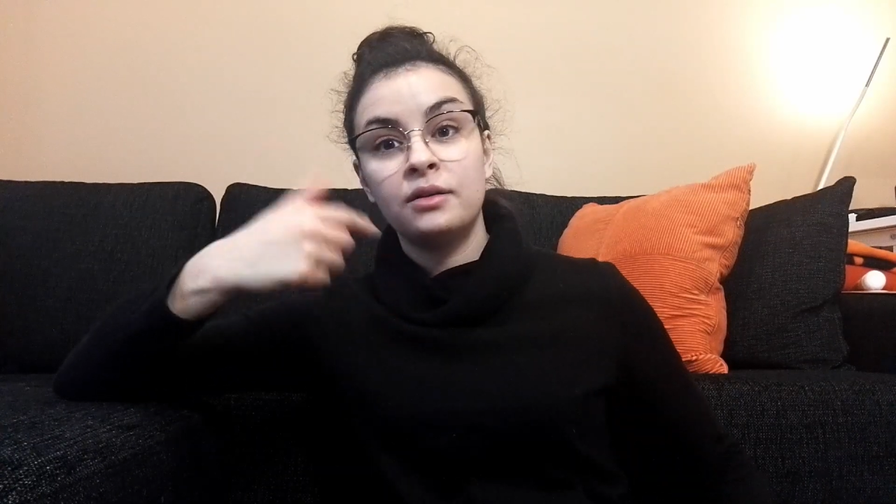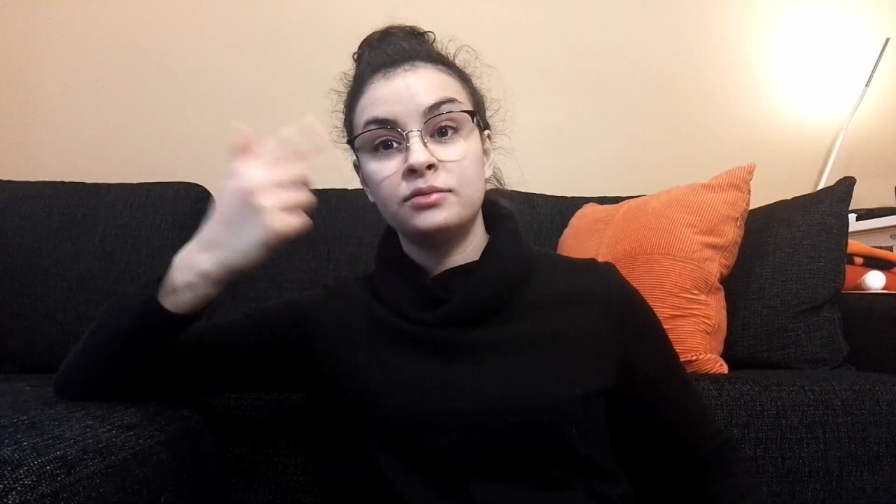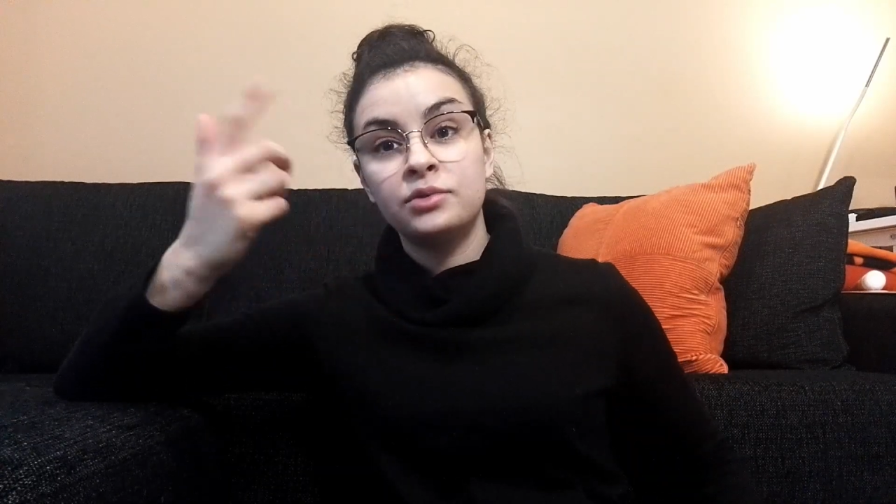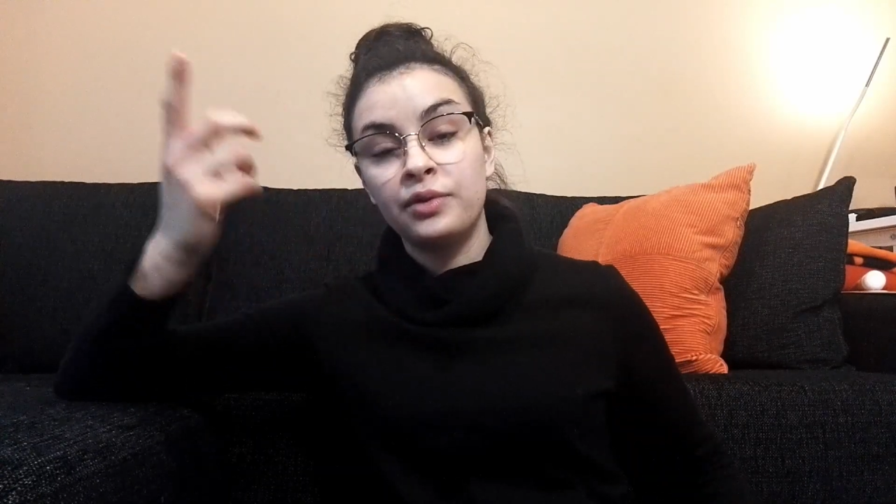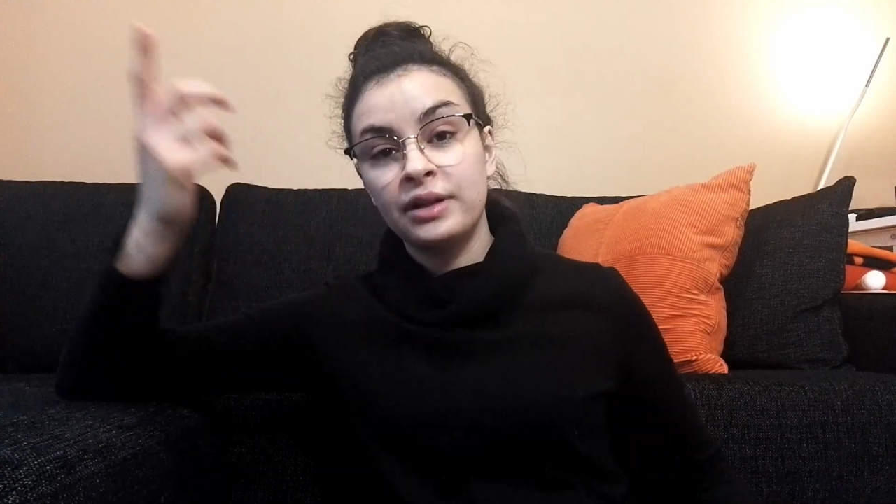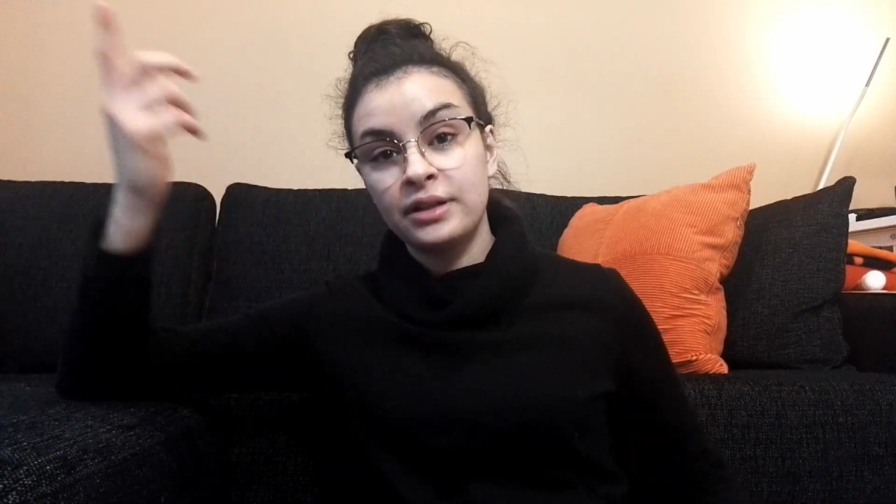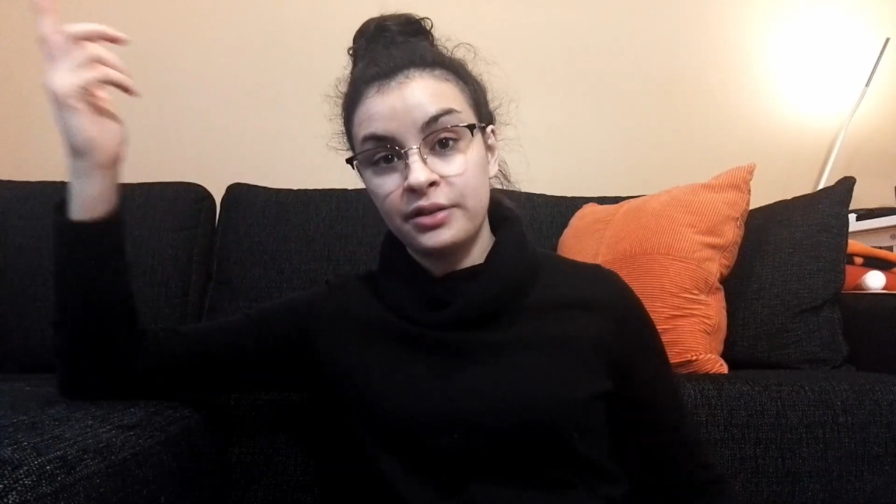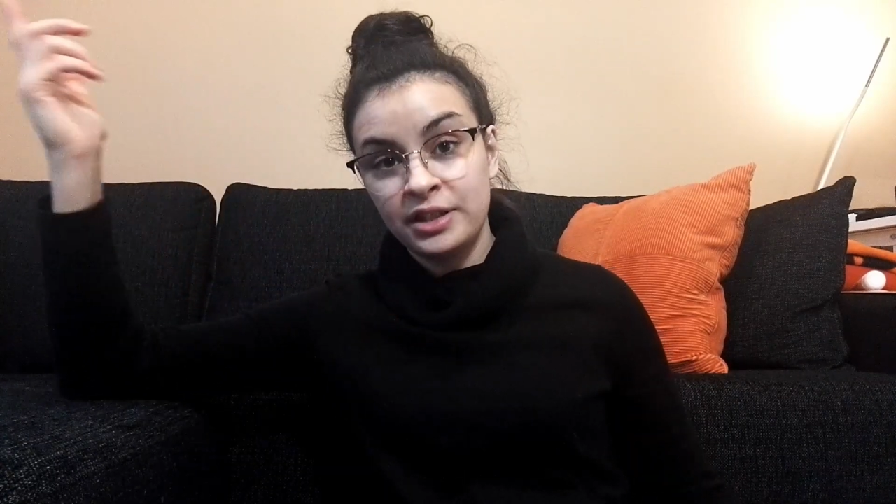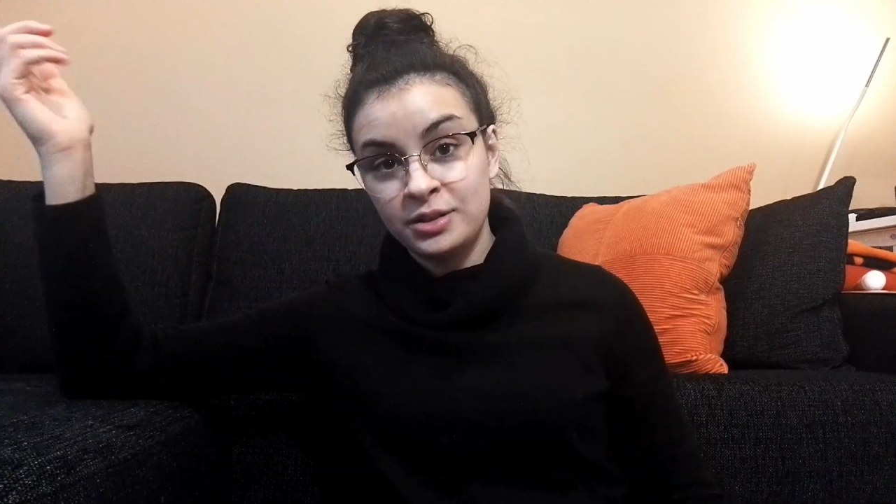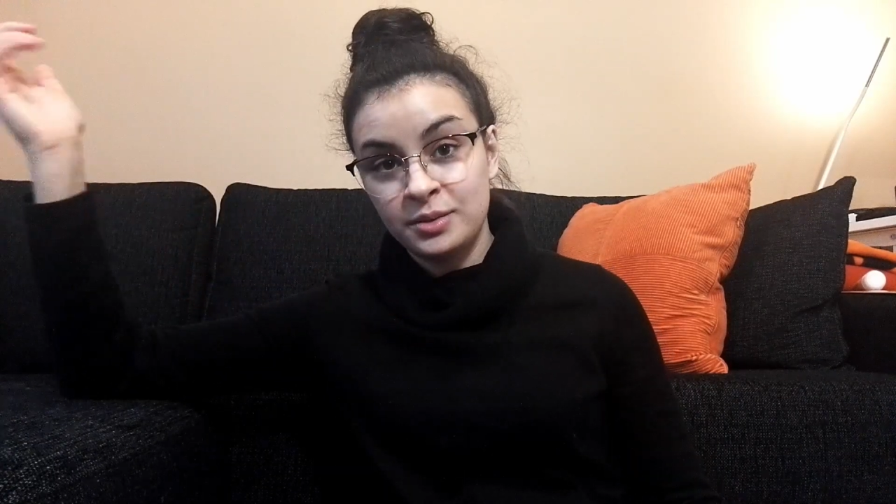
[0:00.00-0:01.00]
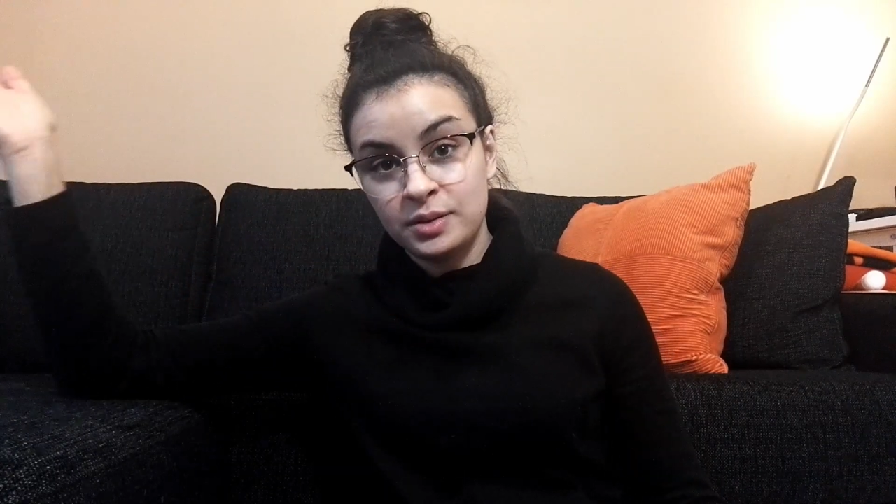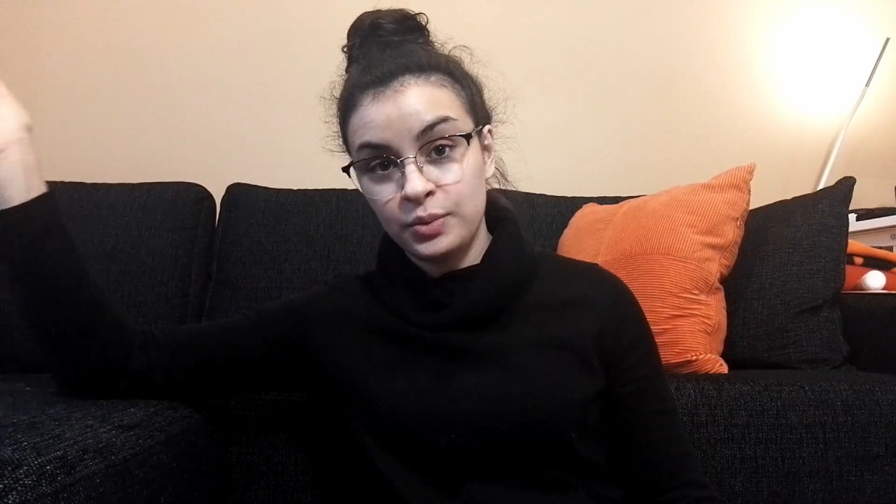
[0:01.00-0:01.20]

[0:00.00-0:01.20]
during Christmas